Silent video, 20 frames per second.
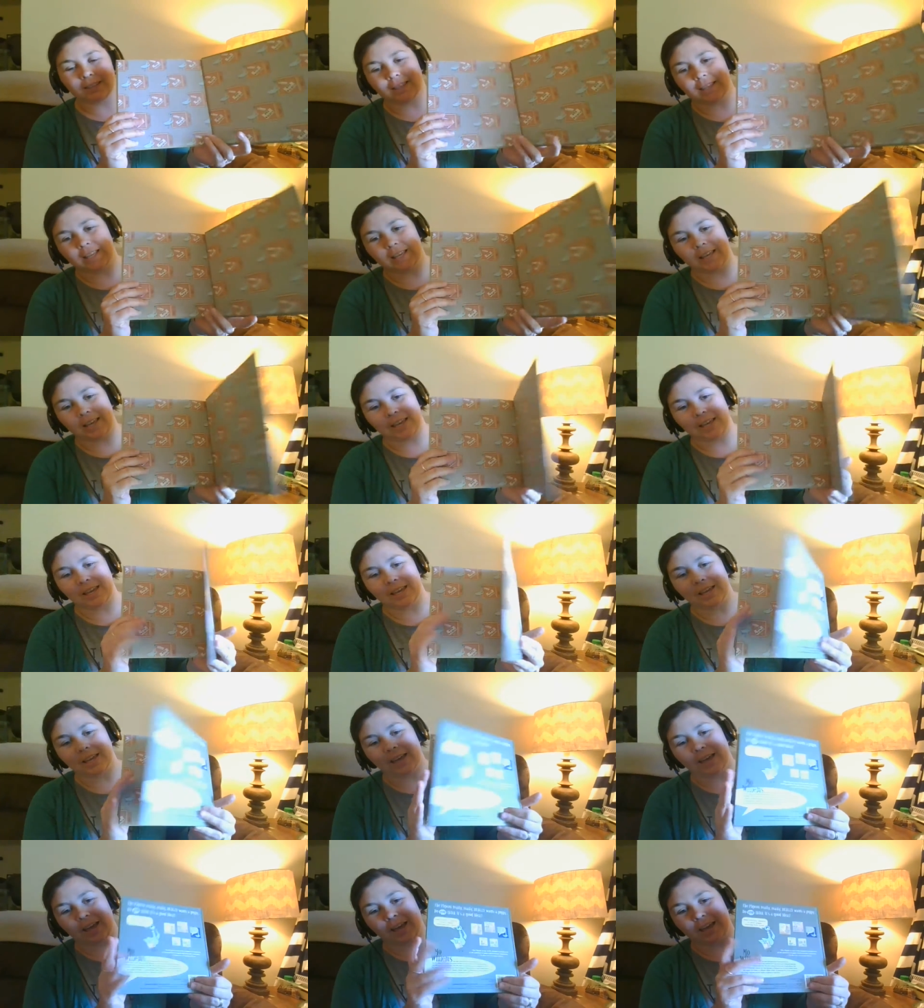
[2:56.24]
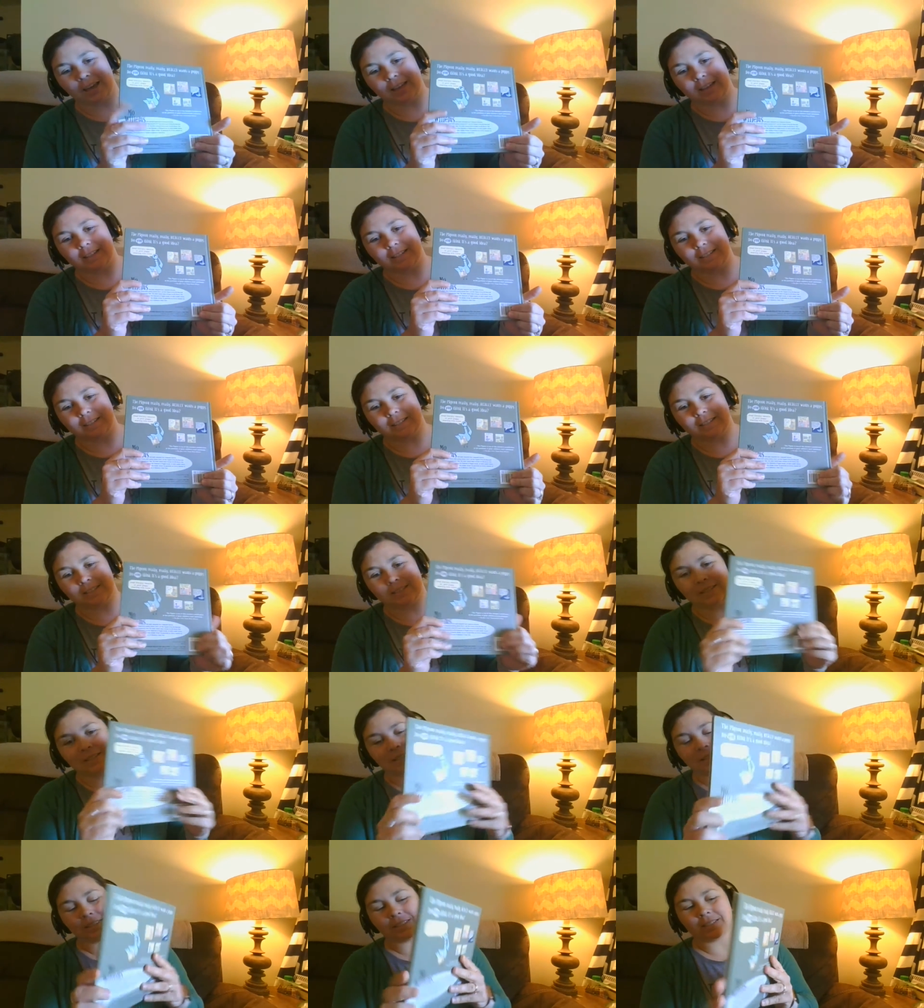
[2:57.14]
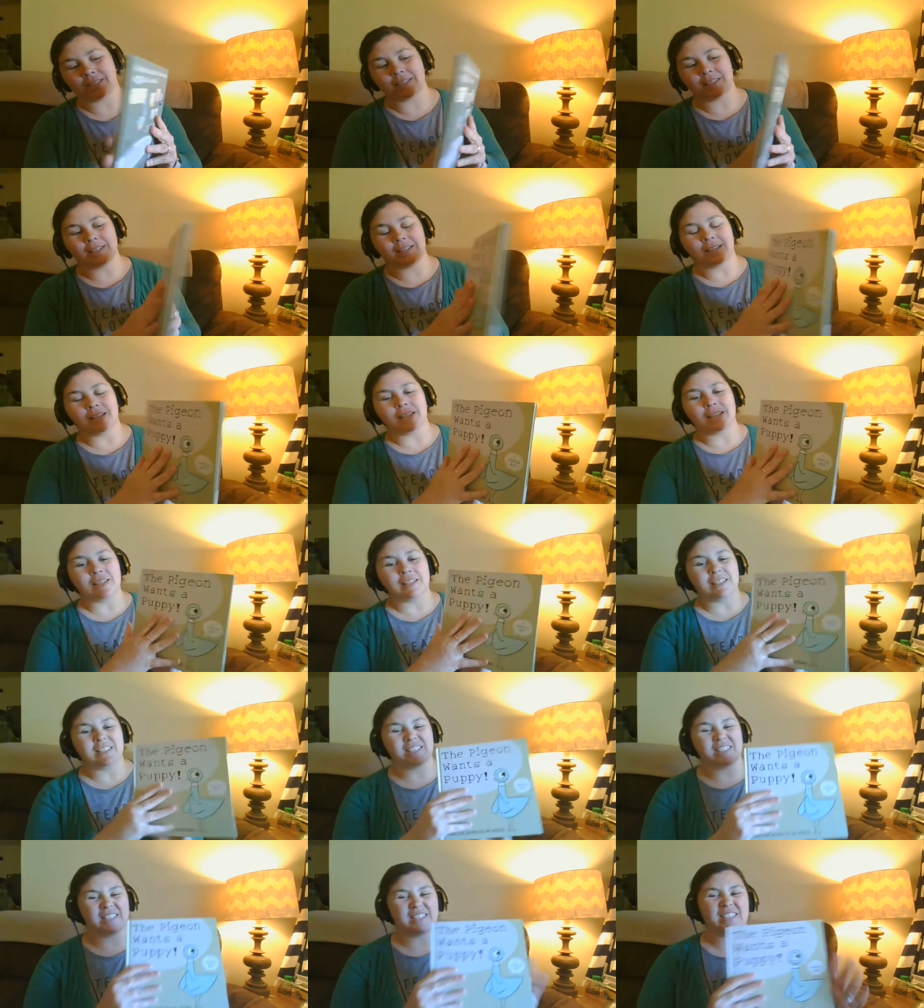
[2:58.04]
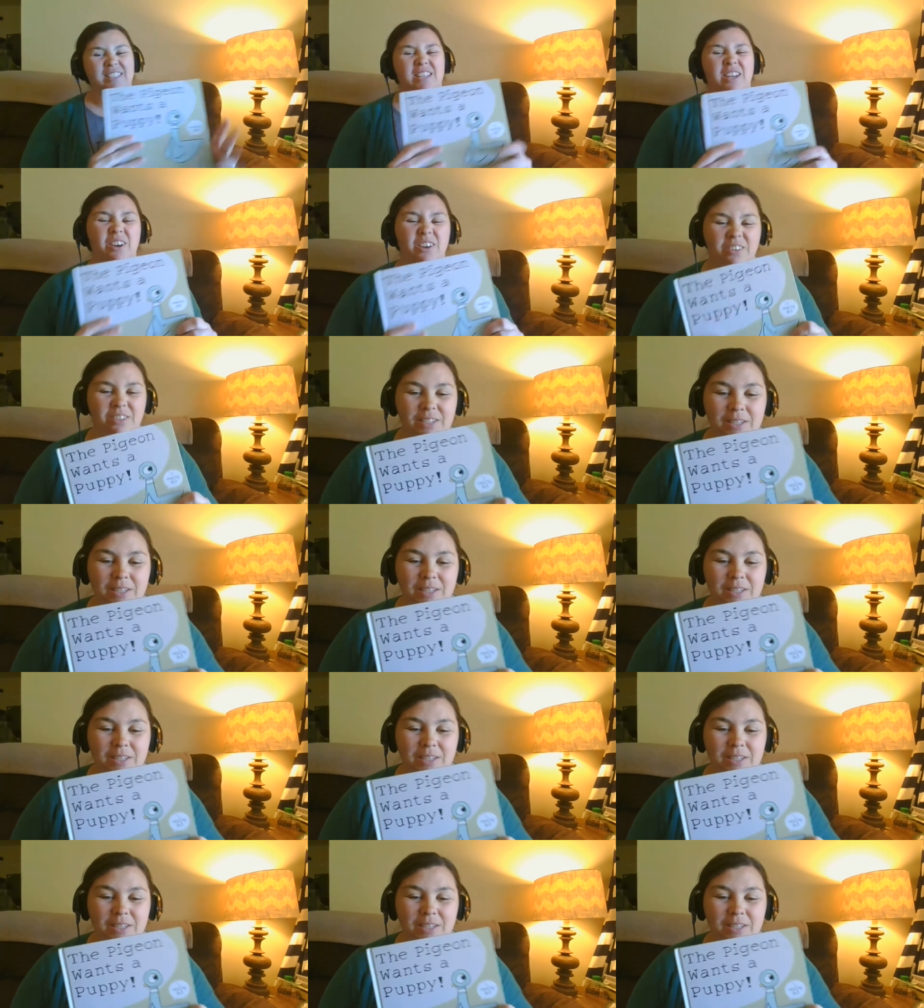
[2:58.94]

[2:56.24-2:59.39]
The end. So